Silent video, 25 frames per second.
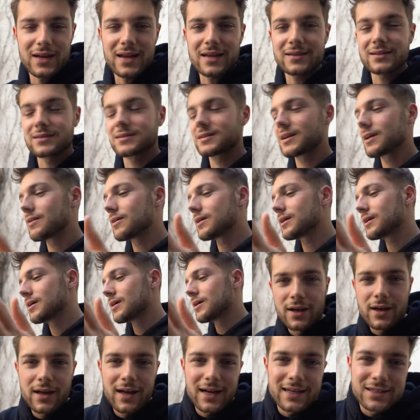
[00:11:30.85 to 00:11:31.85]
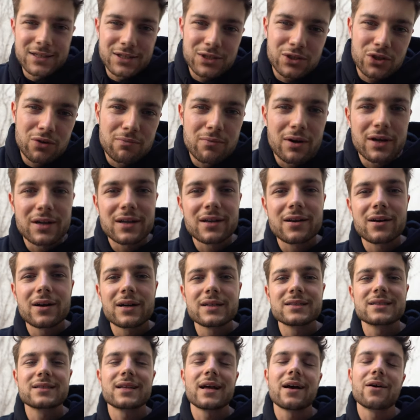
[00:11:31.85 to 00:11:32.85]
necessary. And just to remind you
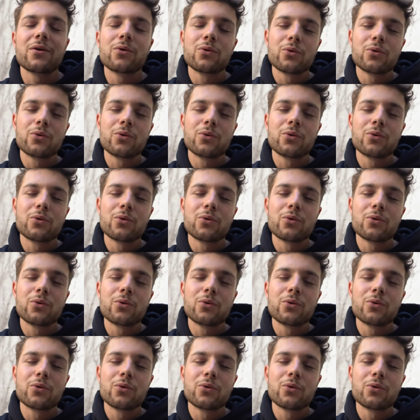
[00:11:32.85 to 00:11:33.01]
guys that